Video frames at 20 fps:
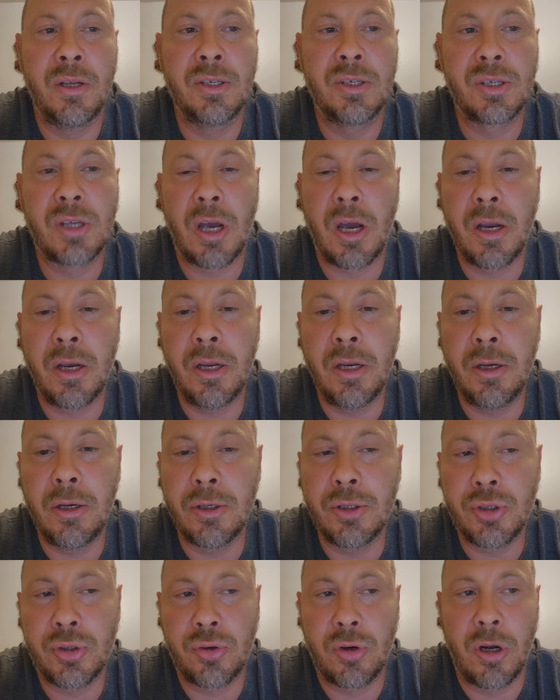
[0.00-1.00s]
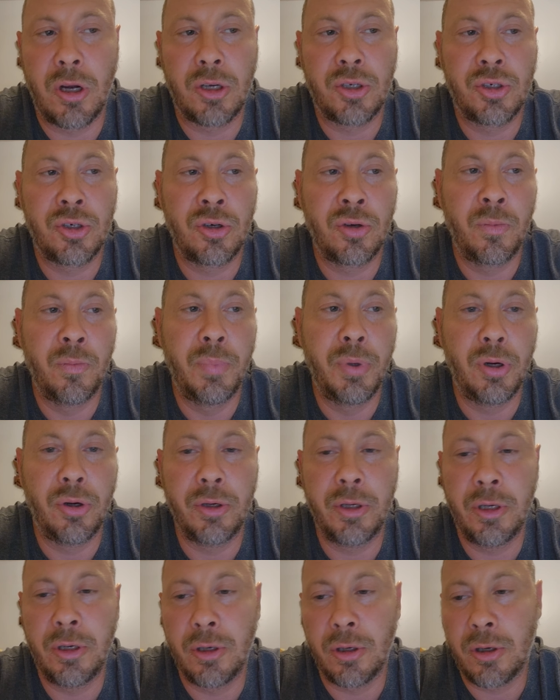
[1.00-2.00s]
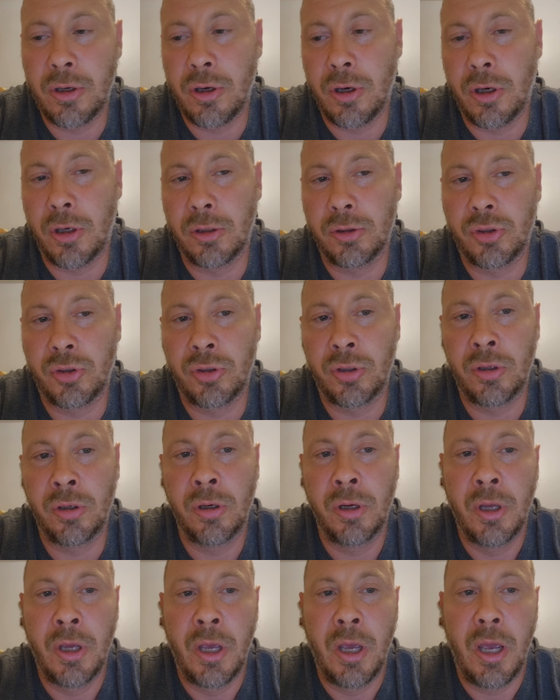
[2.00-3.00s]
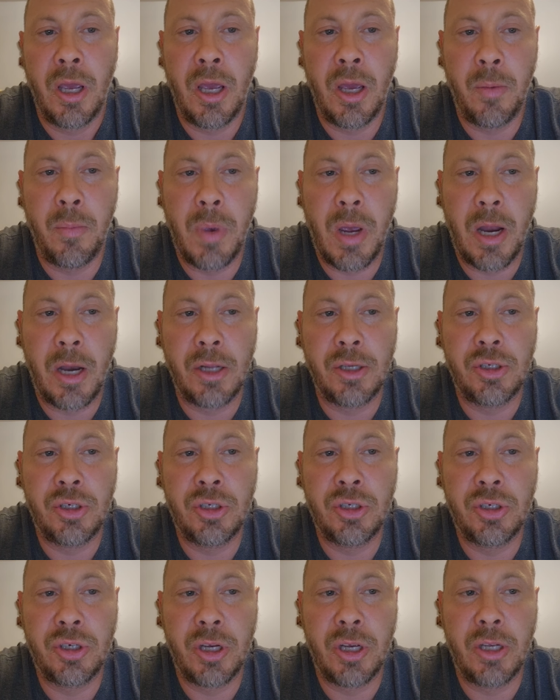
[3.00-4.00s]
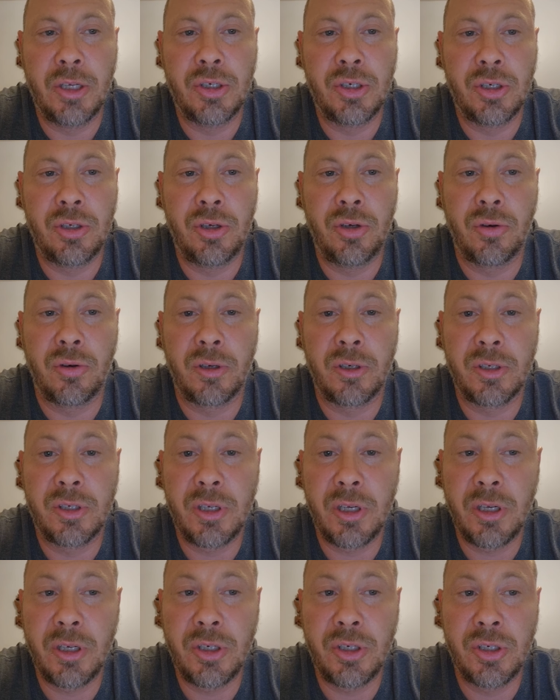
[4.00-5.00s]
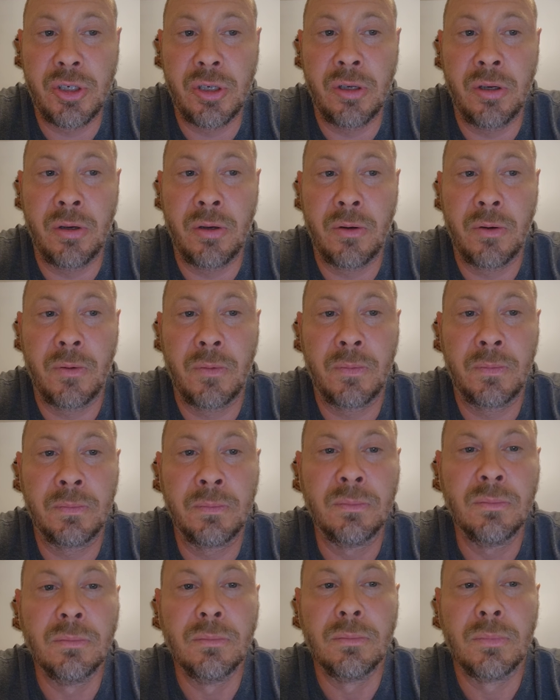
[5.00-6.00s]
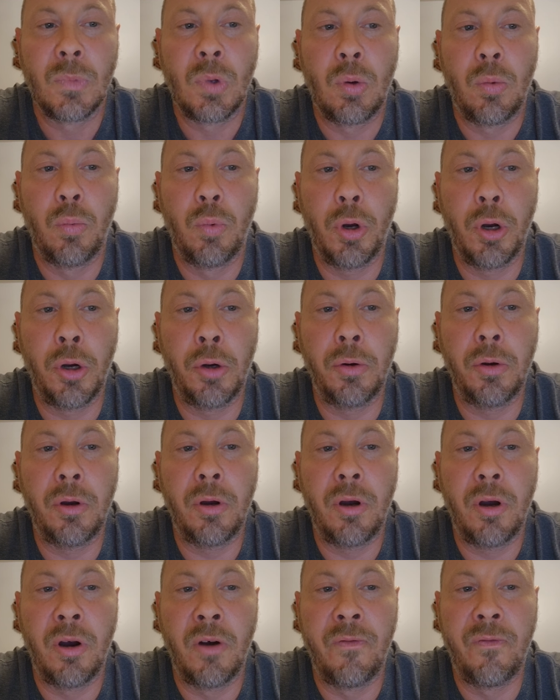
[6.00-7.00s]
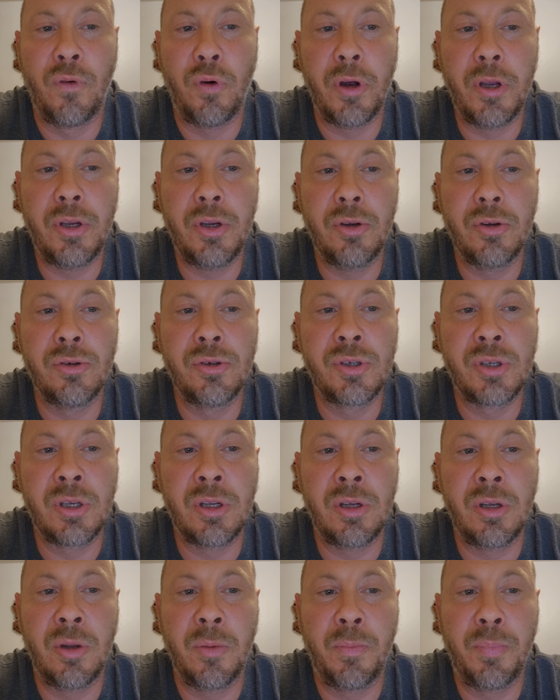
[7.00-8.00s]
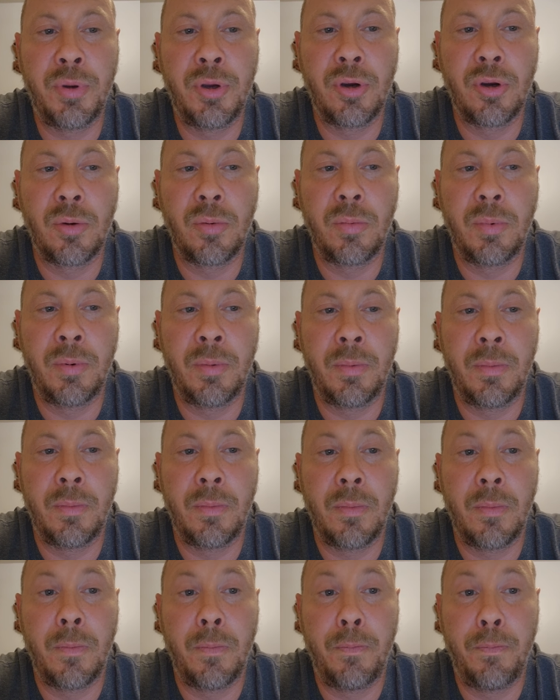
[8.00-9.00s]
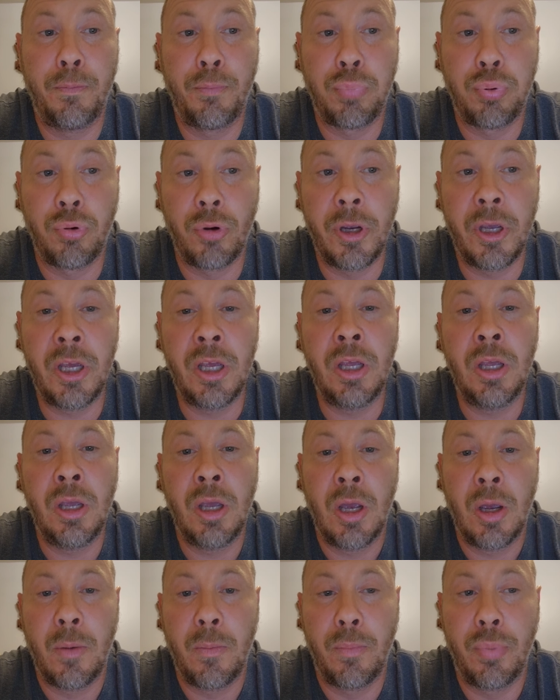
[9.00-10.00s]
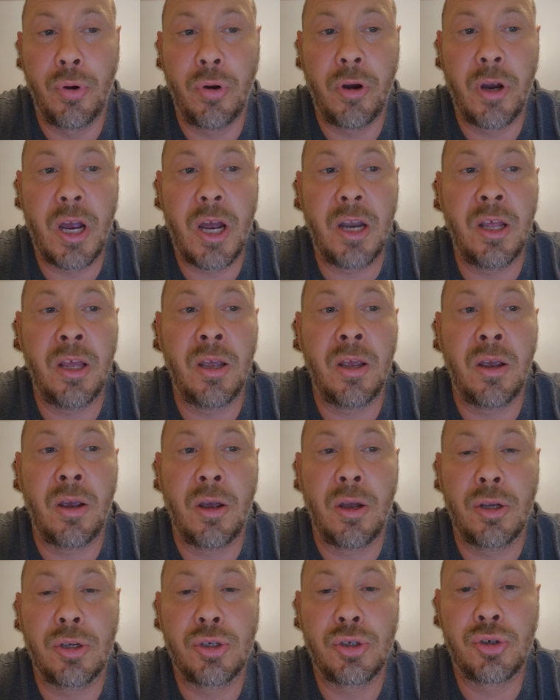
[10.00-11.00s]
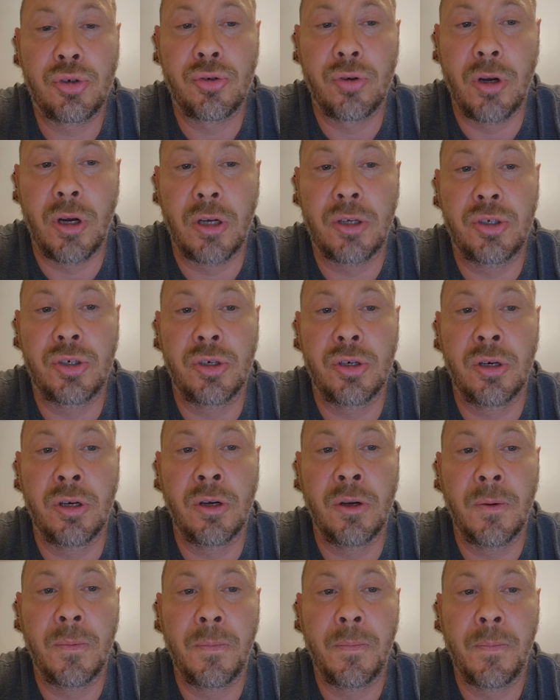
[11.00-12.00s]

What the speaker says: designing the structure, building the culture, and managing change in the organization. Well, avoid using the pre-bureaucratic structure.